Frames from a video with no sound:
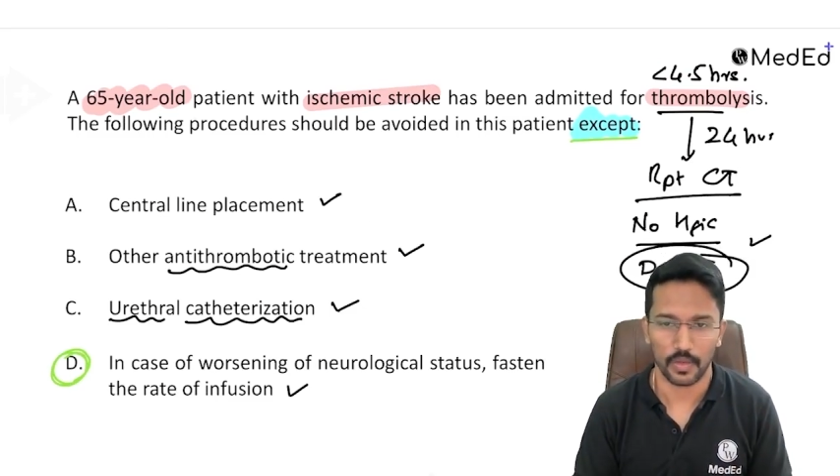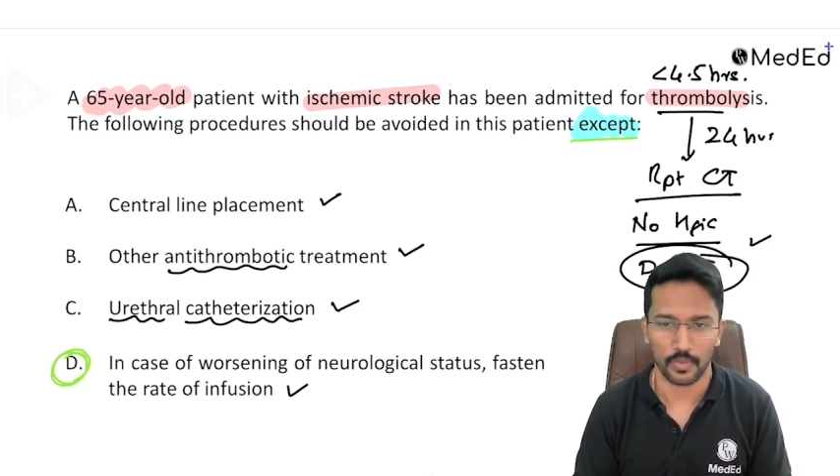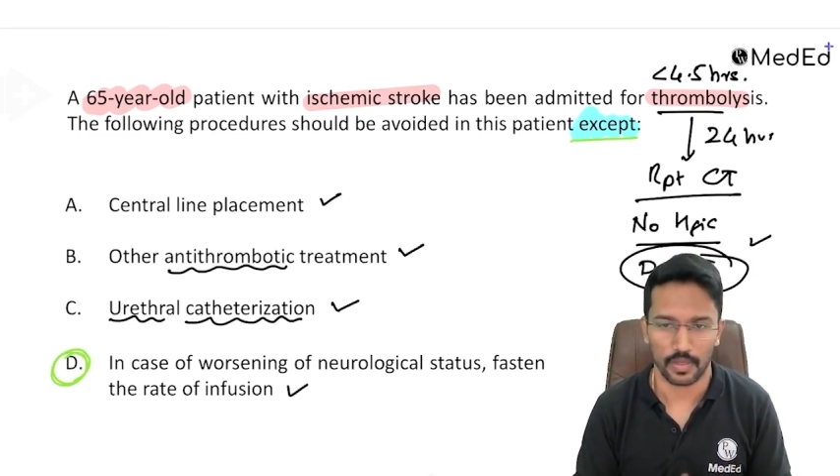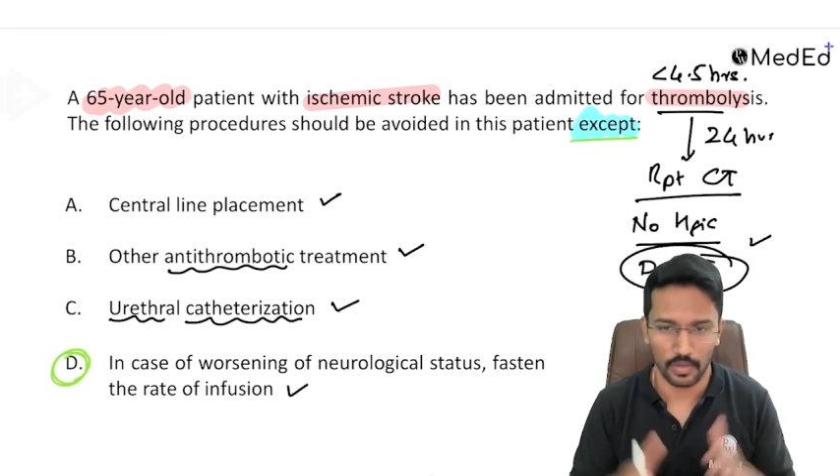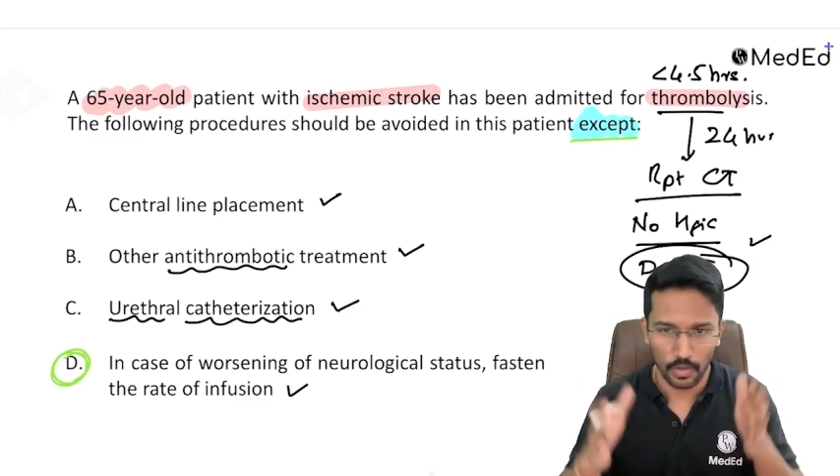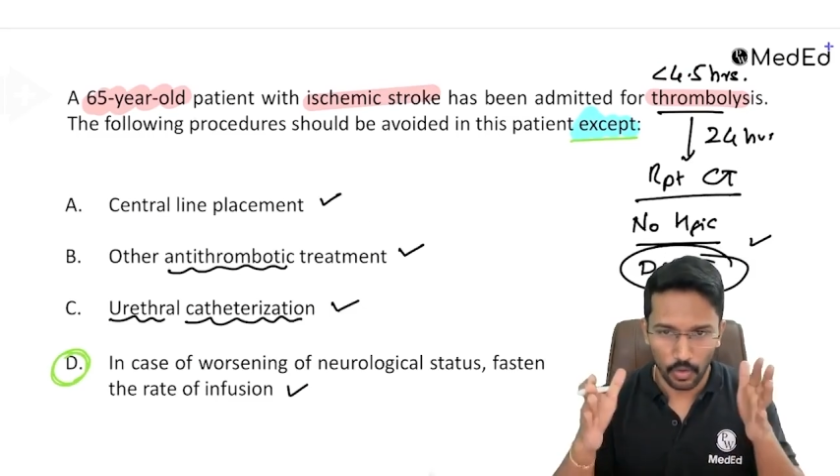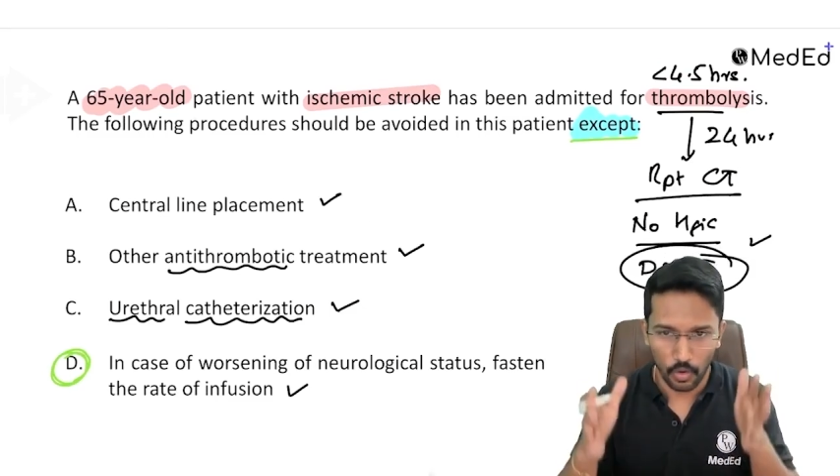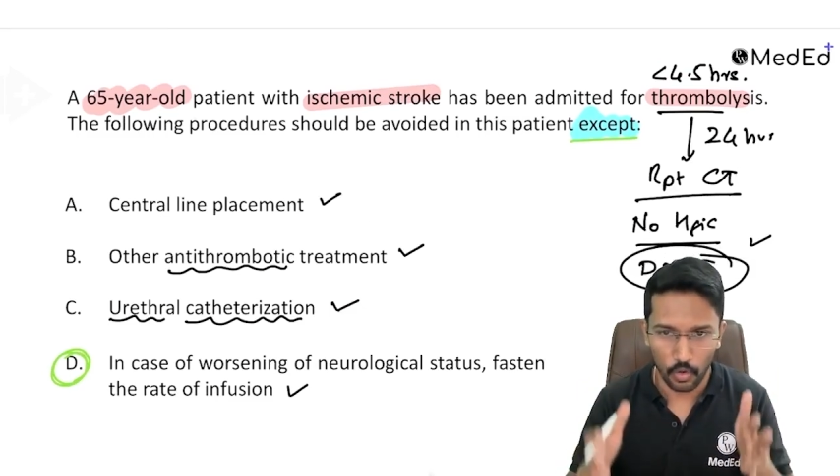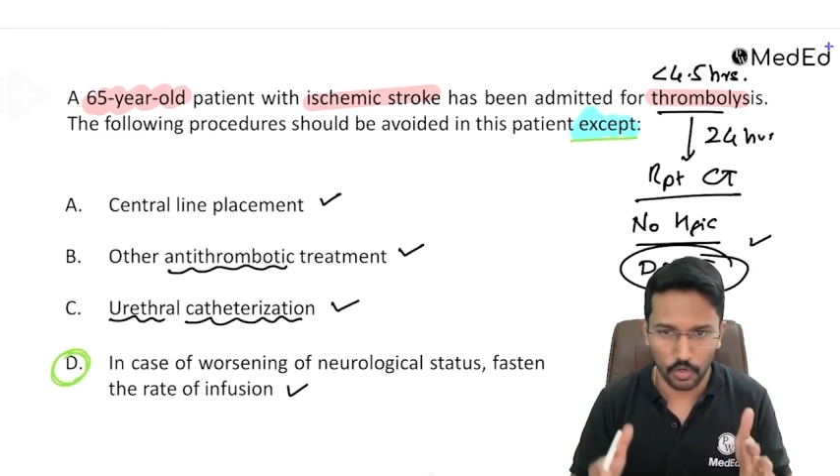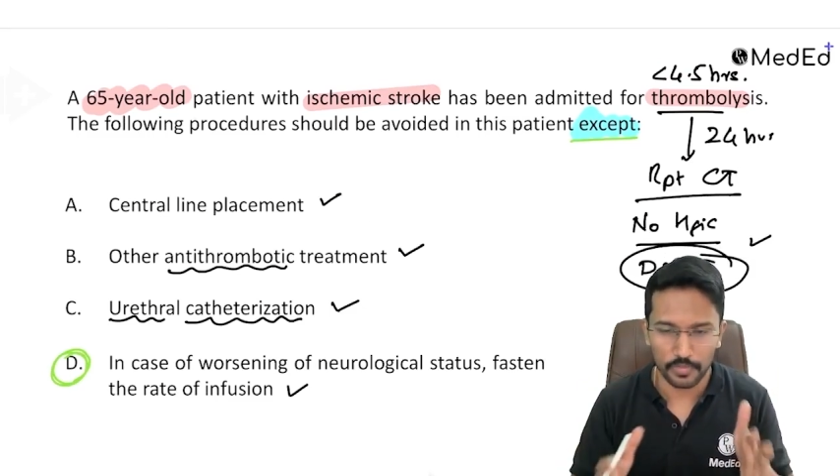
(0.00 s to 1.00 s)
Okay,
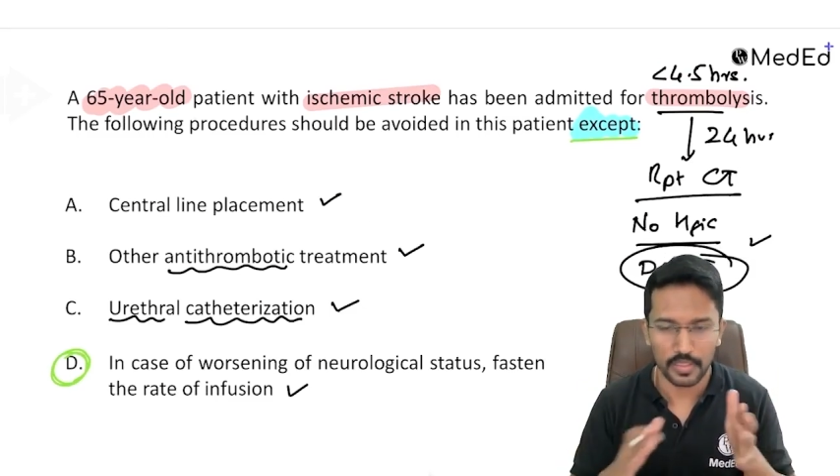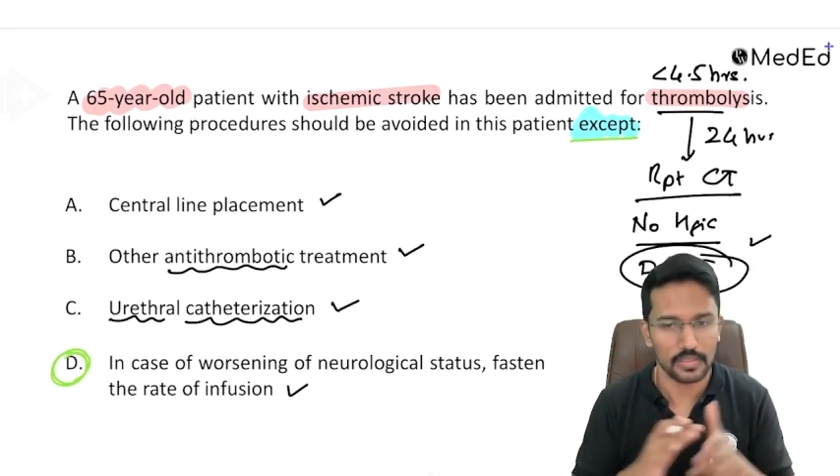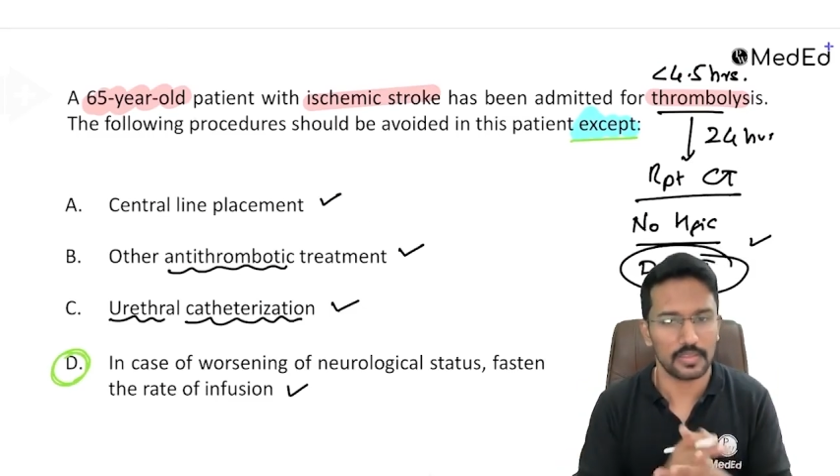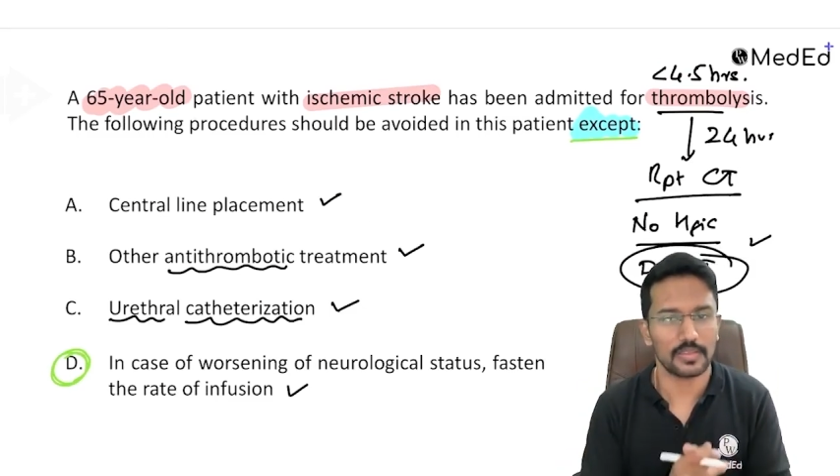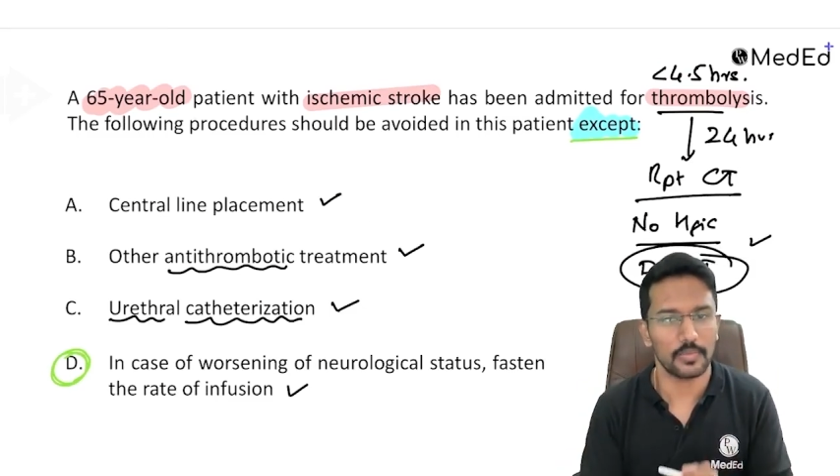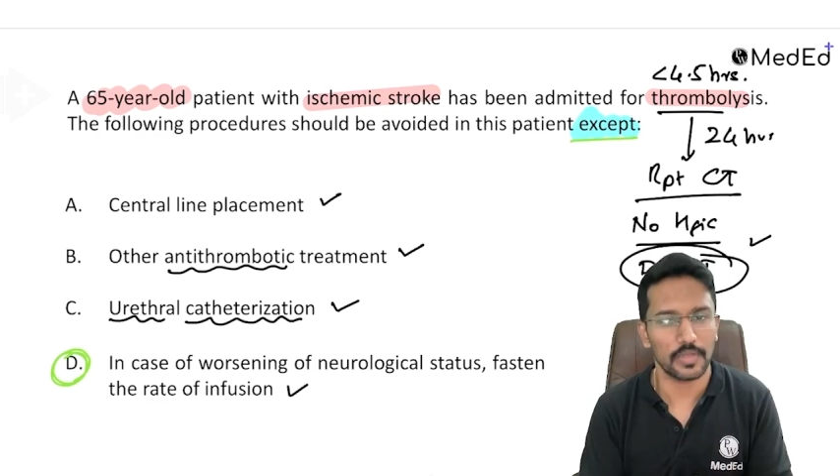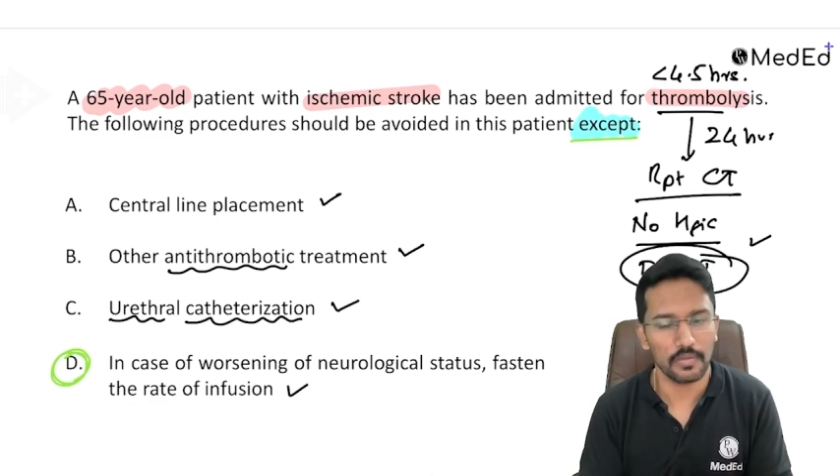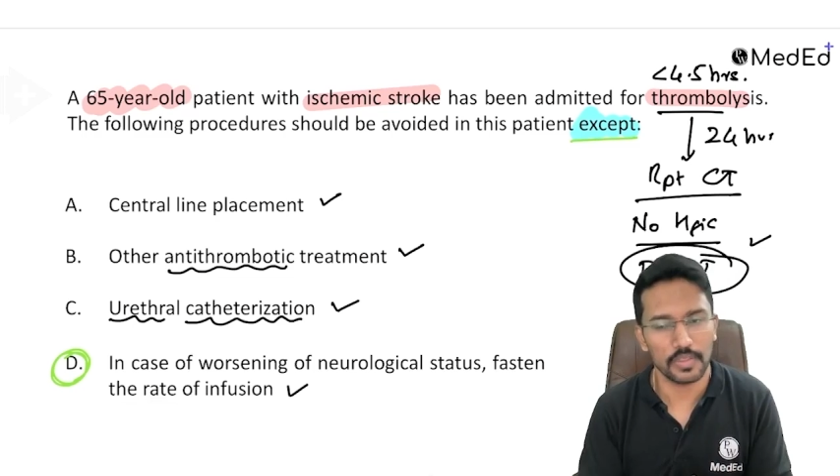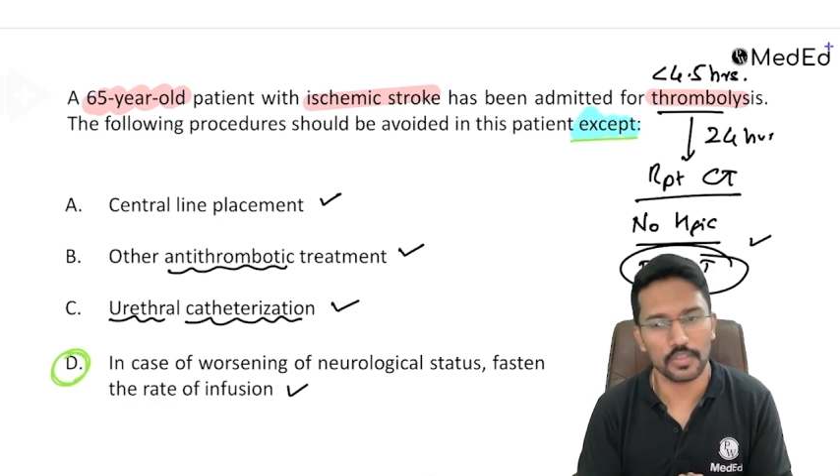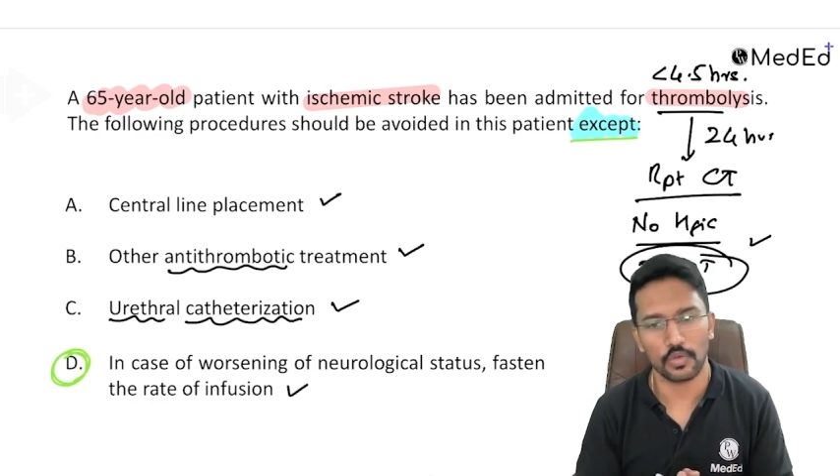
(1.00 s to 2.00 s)
all of these are something which